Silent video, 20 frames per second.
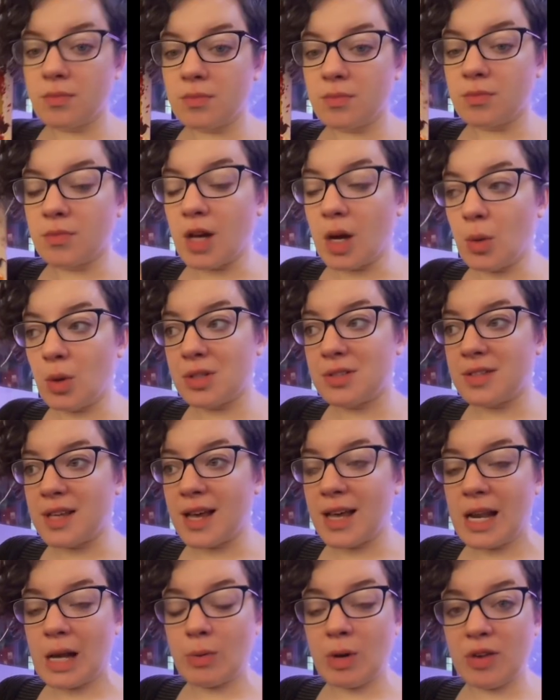I will say,
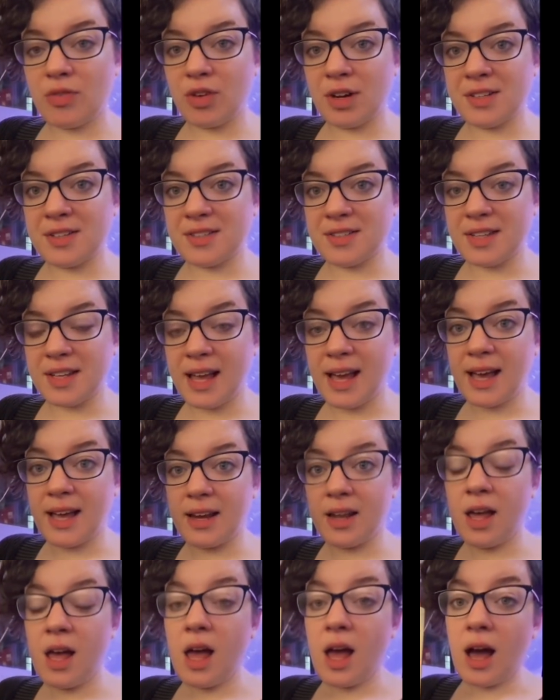and I'll reference this again,
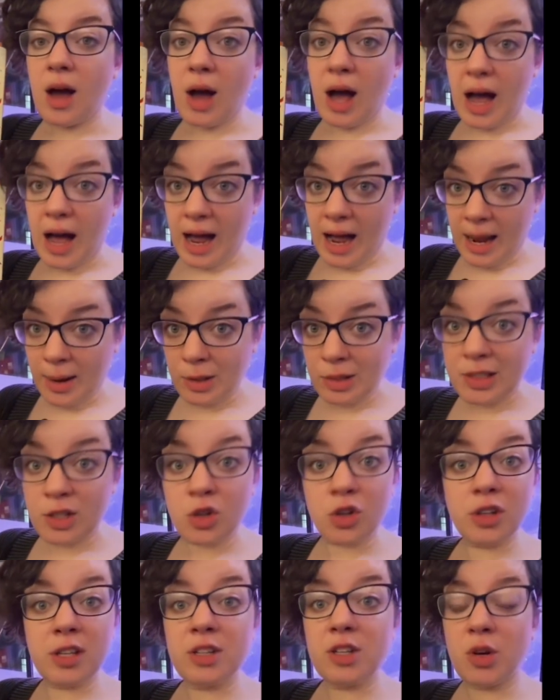I
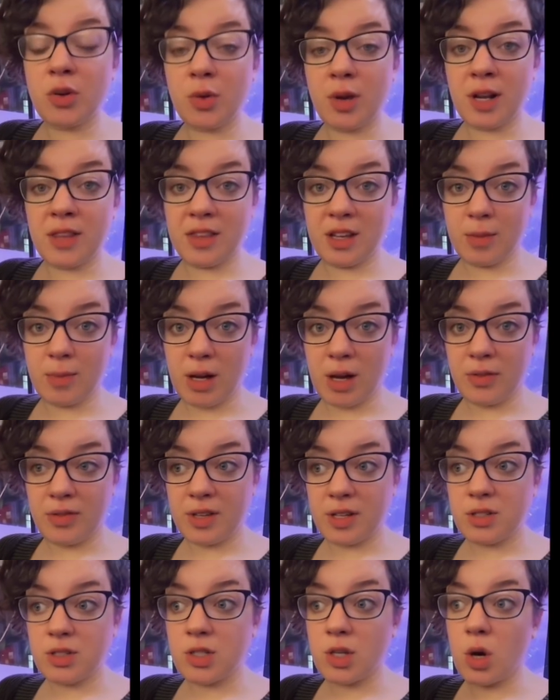literally don't know anything about
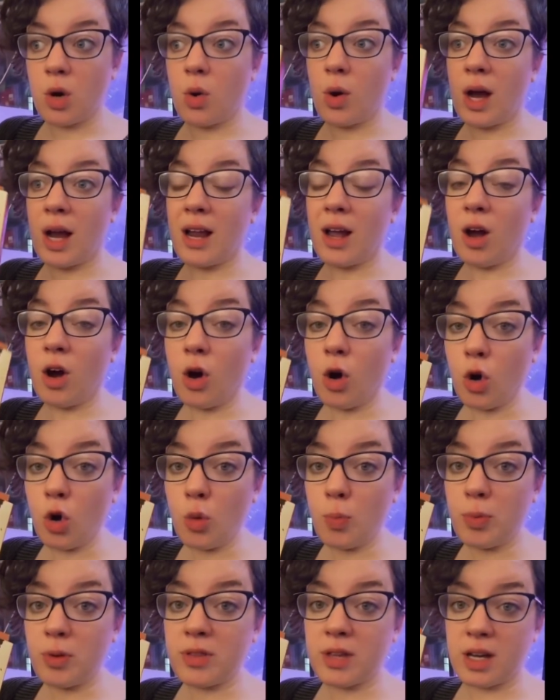this, so I hope
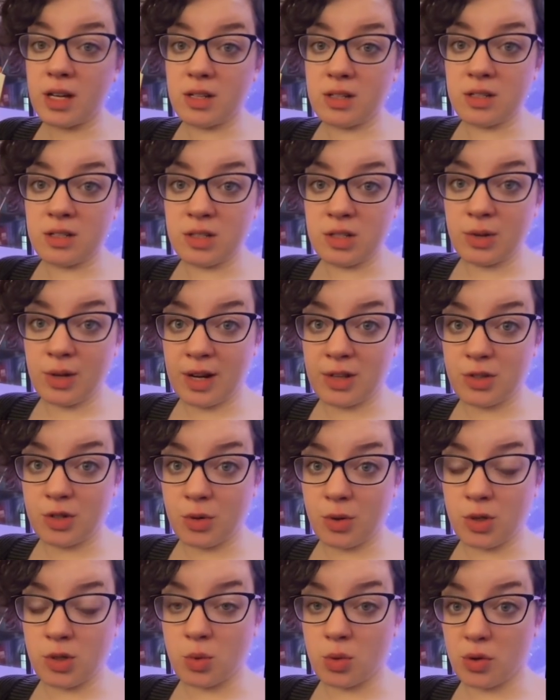that you guys are
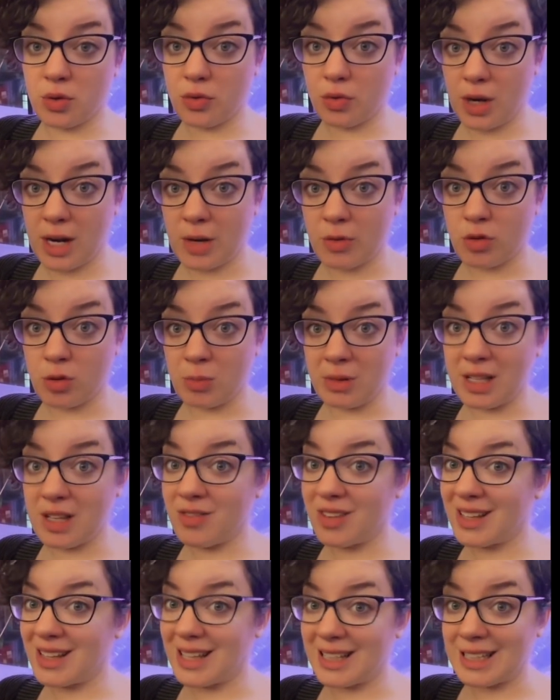going to refrain from
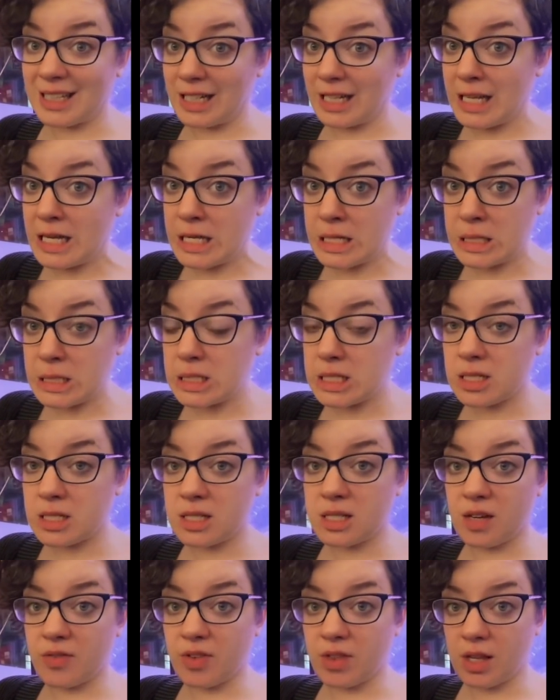leaving like little hints and
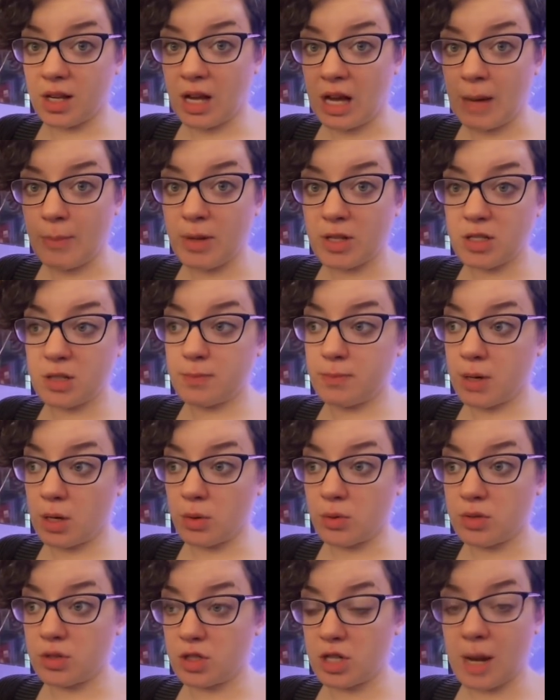stuff in the comments
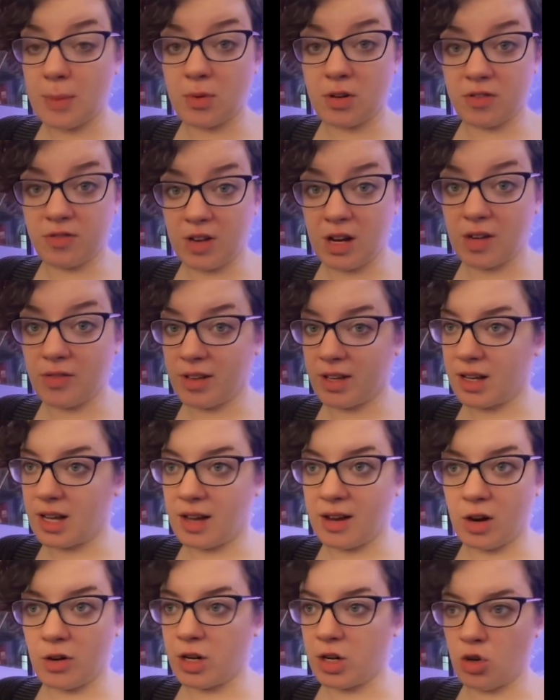post chapter five. Like I
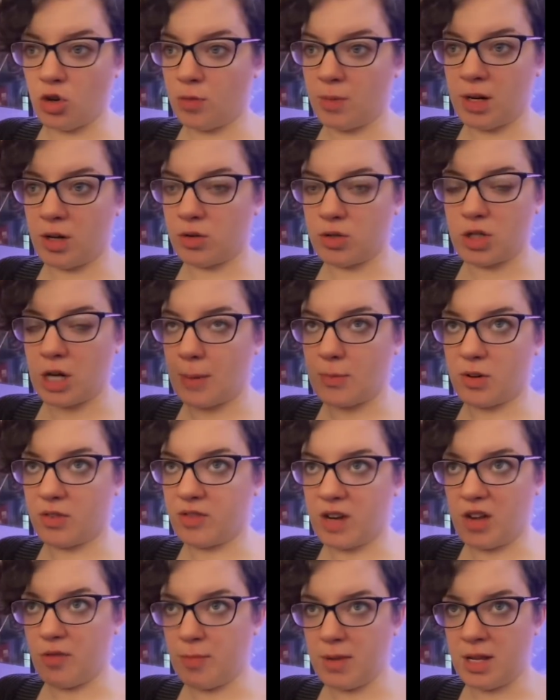already knew about chapter
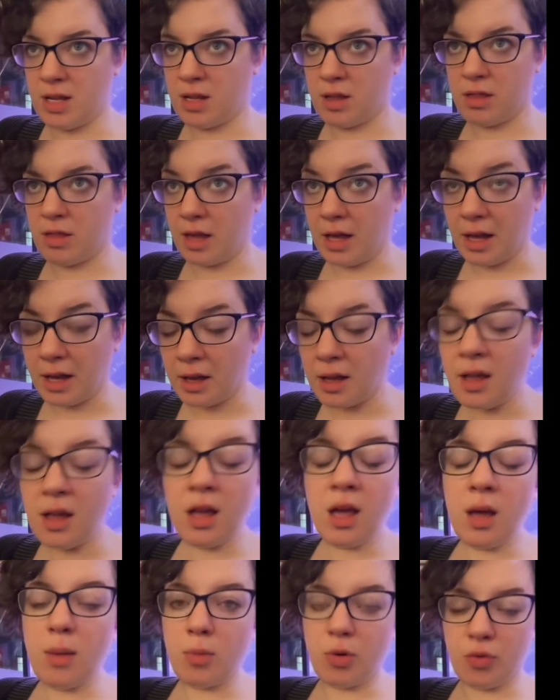five being a thing
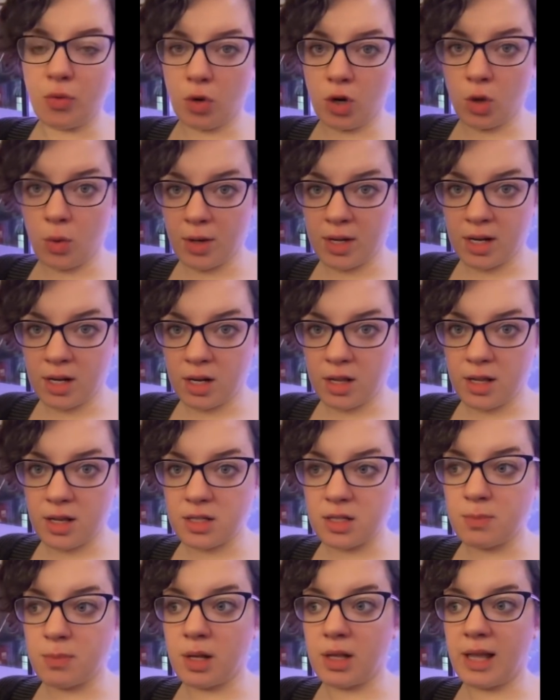before going into
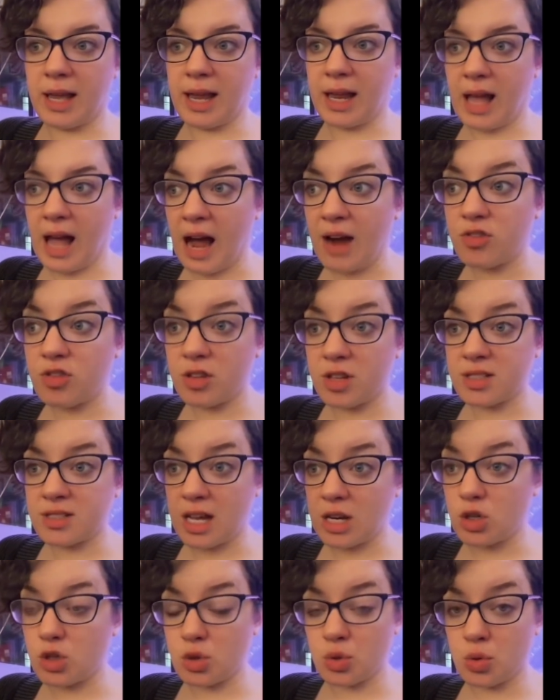this, but like after this, I
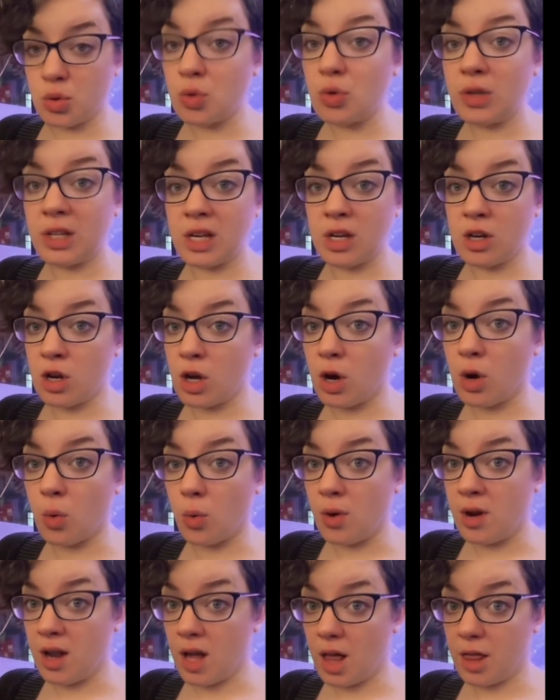truly know
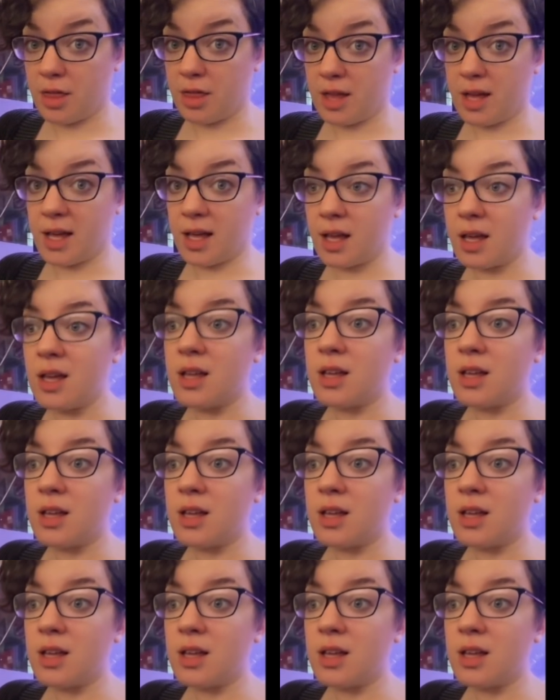nothing.